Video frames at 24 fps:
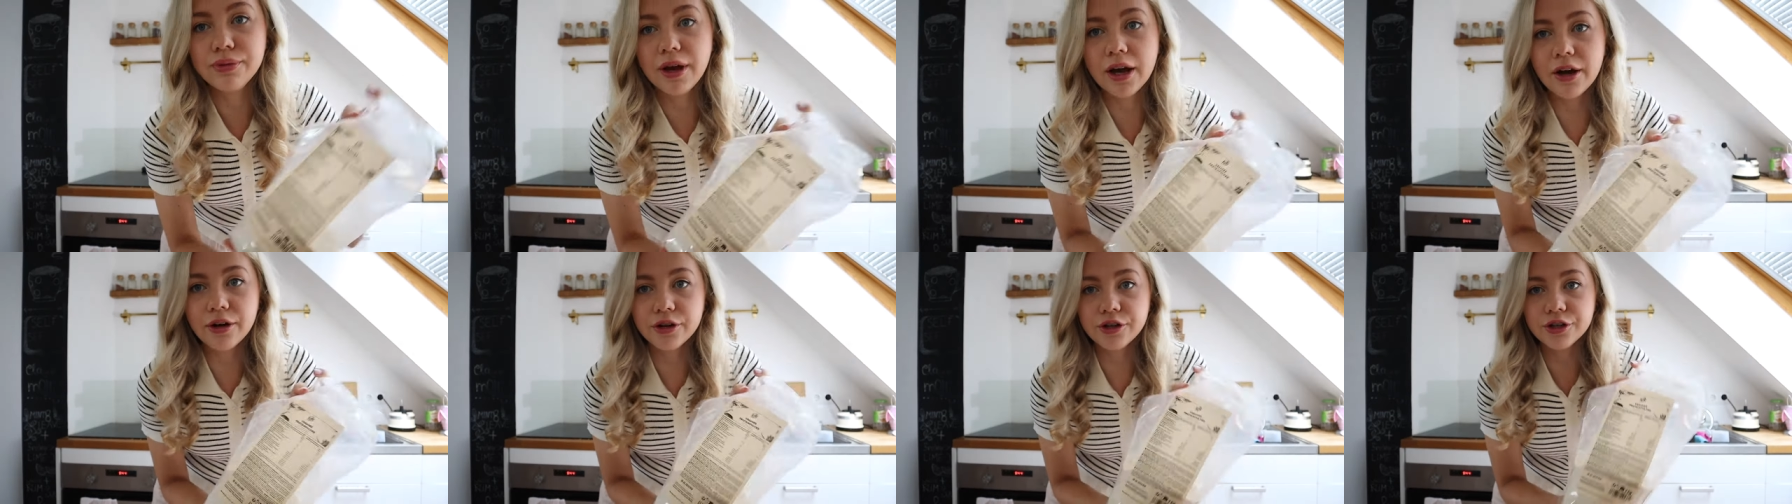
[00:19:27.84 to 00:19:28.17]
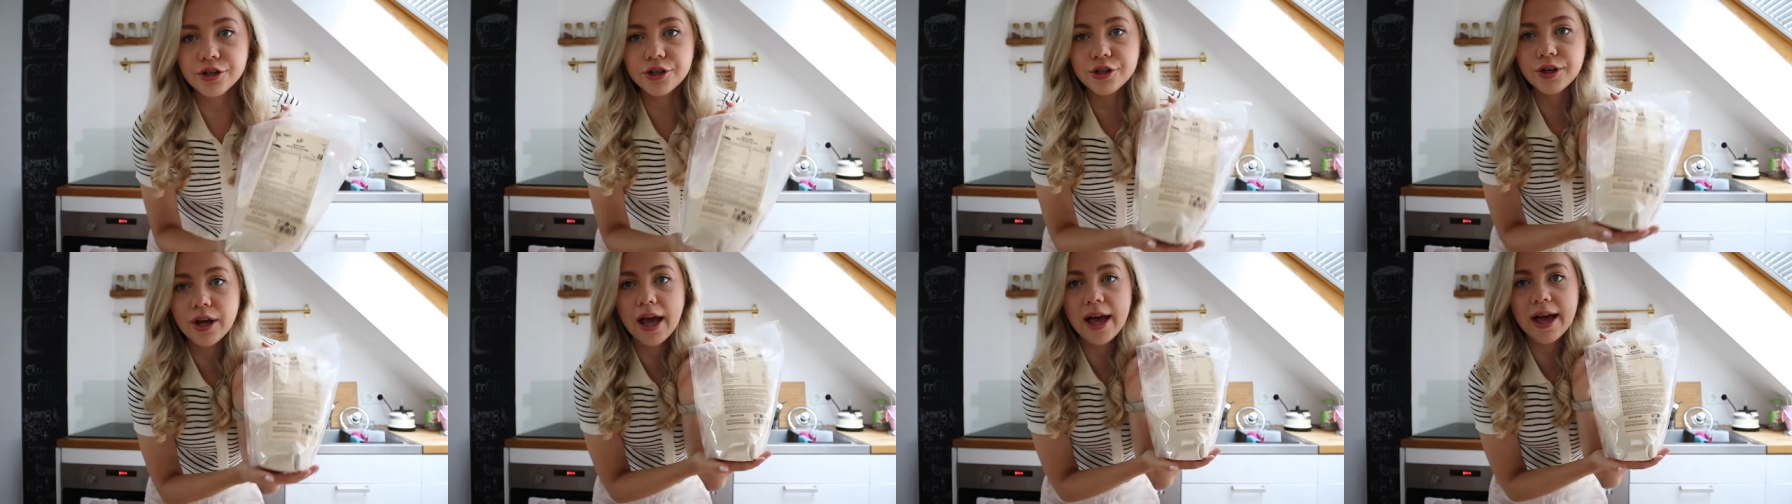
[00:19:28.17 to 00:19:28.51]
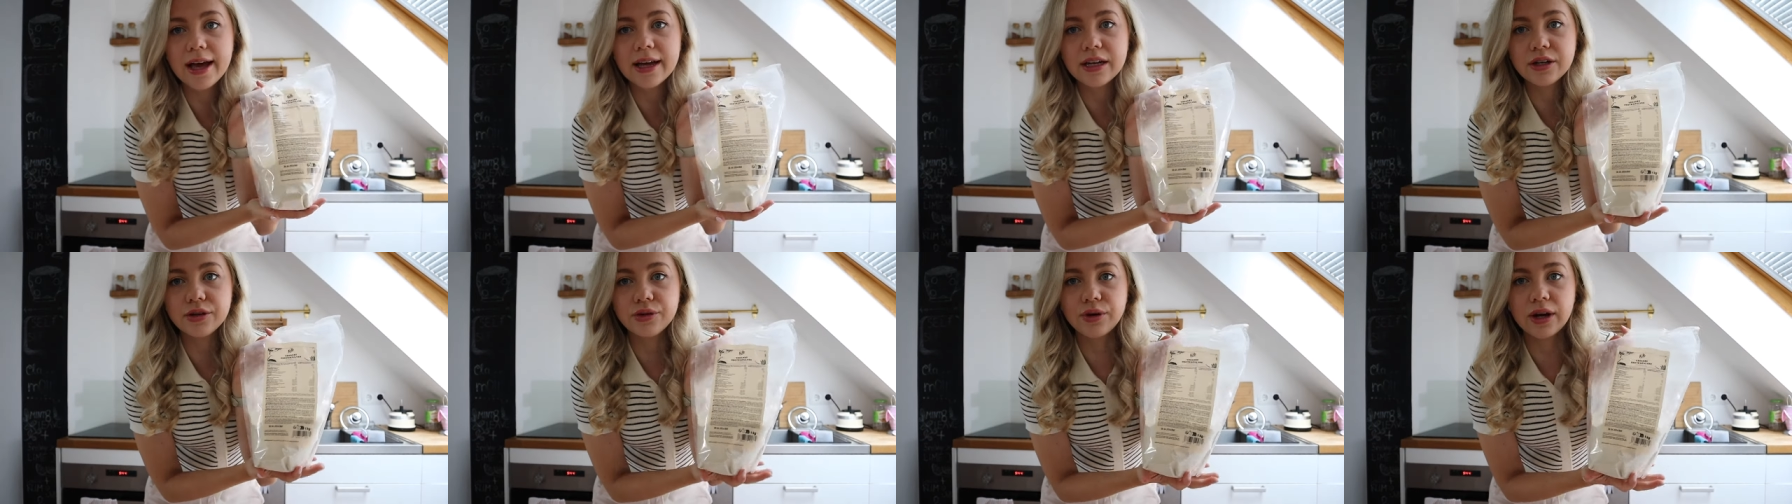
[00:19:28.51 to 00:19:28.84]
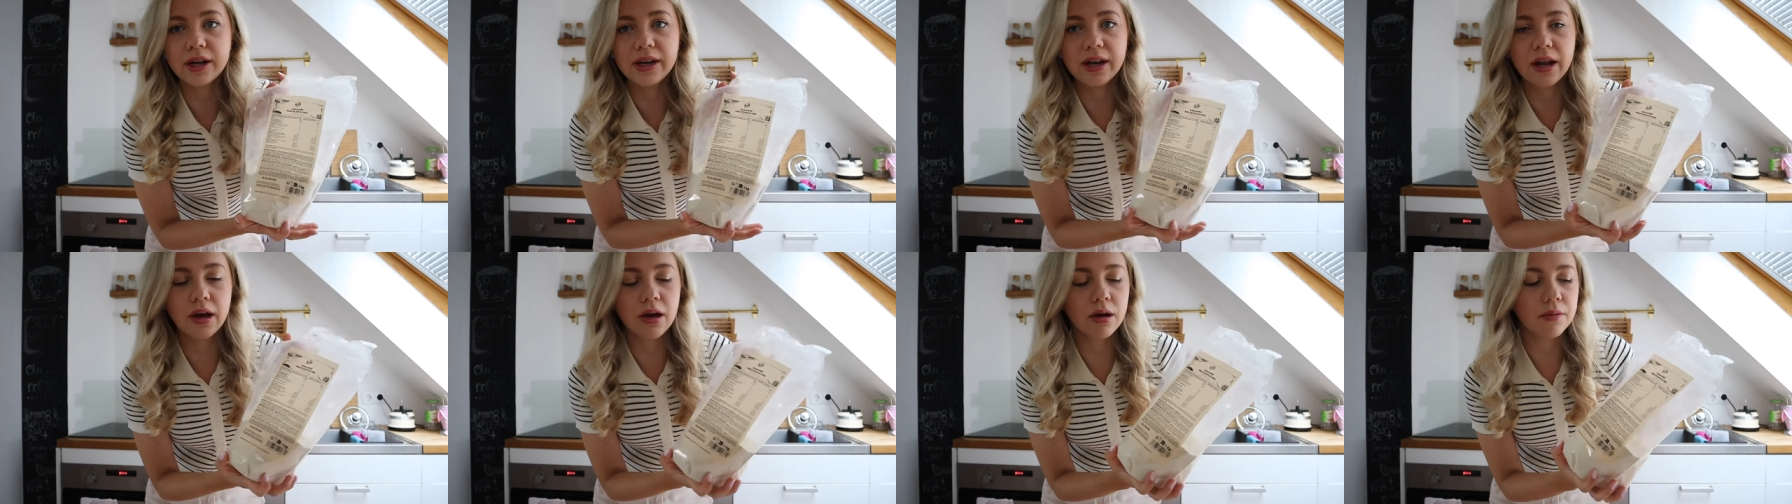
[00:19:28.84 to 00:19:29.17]
powder, and
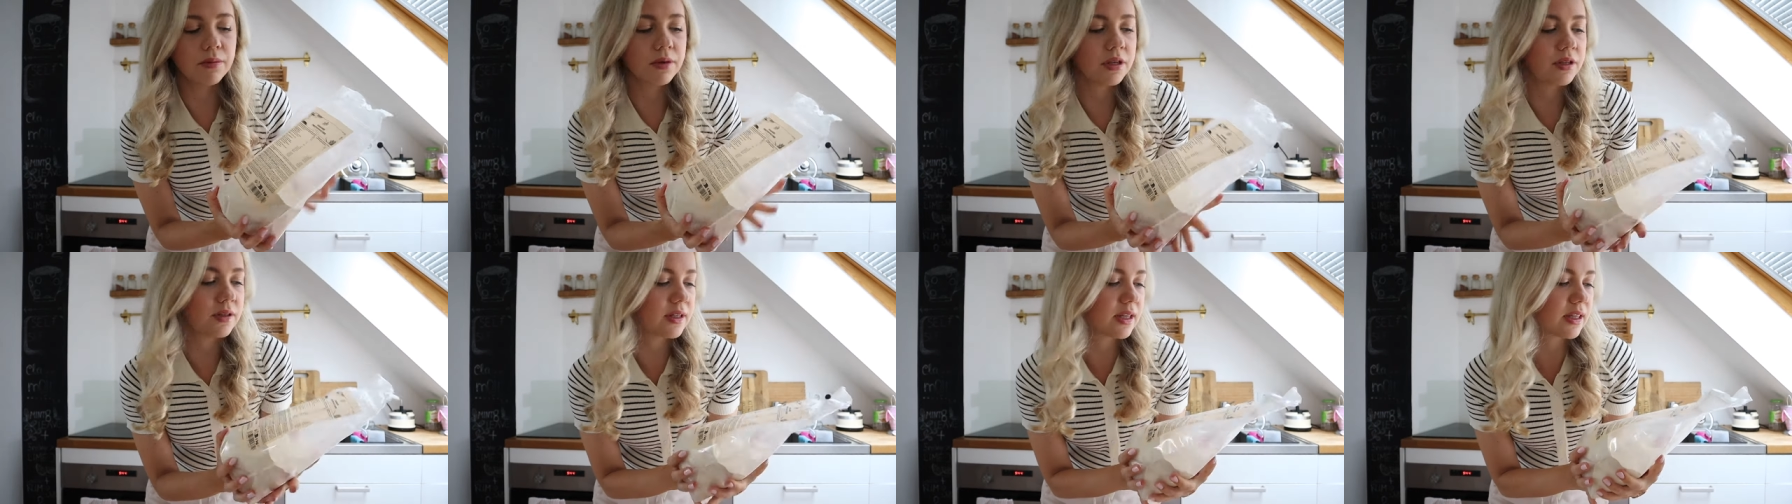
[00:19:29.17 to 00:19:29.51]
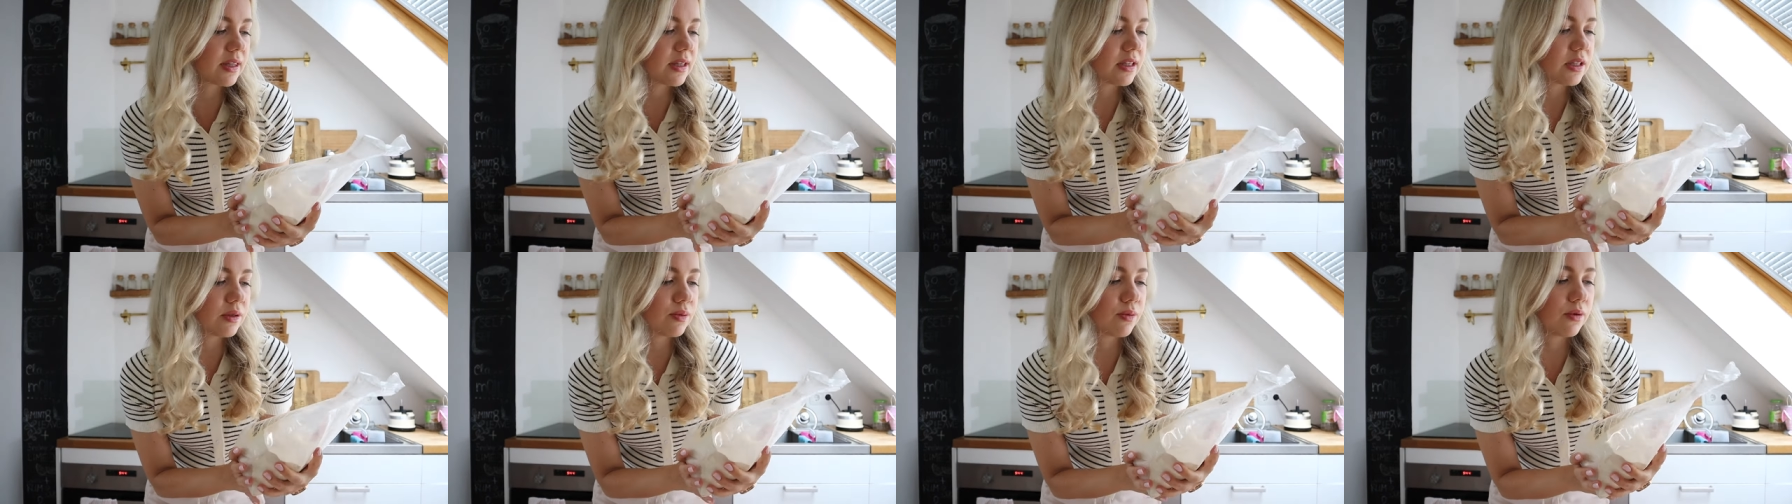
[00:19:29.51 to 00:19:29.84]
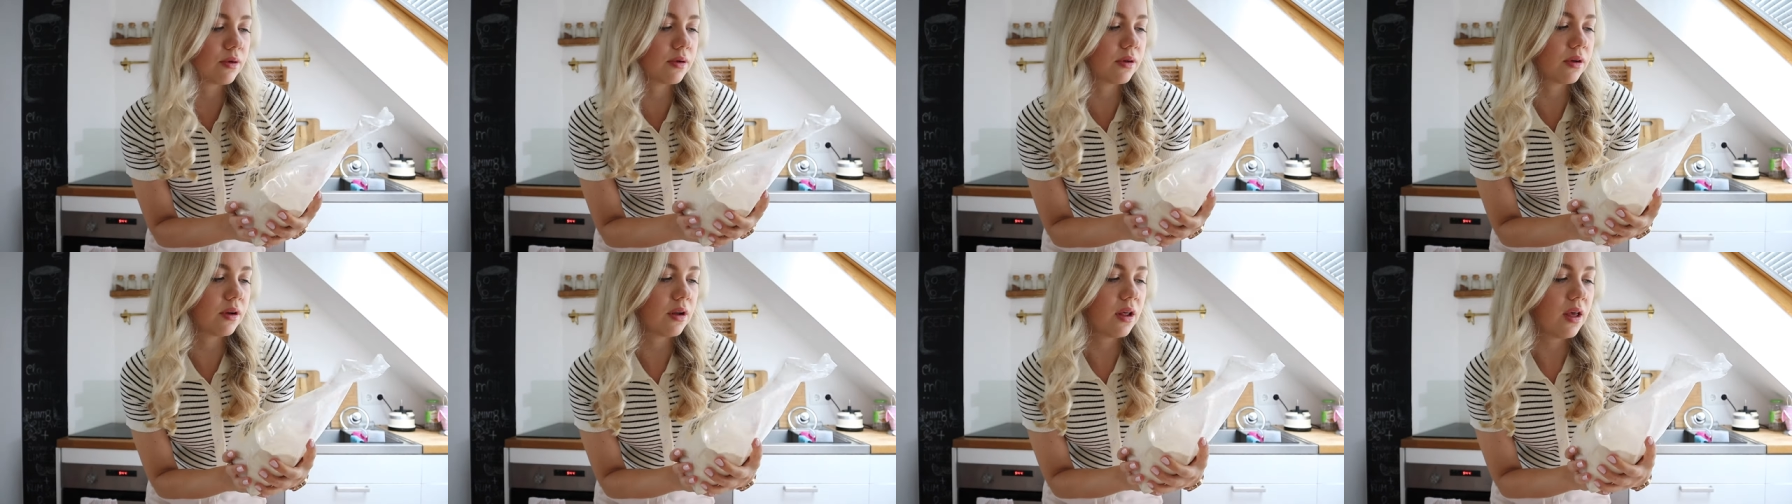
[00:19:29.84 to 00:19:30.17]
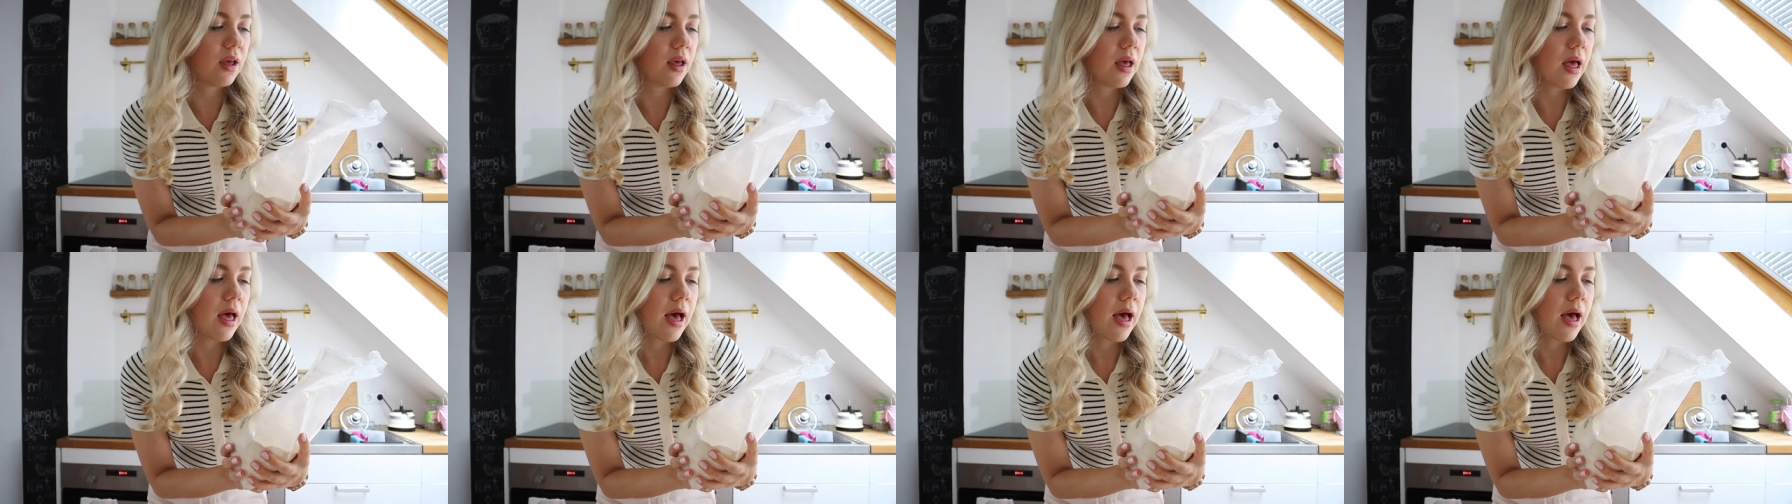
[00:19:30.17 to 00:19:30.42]
right now I'm using this one.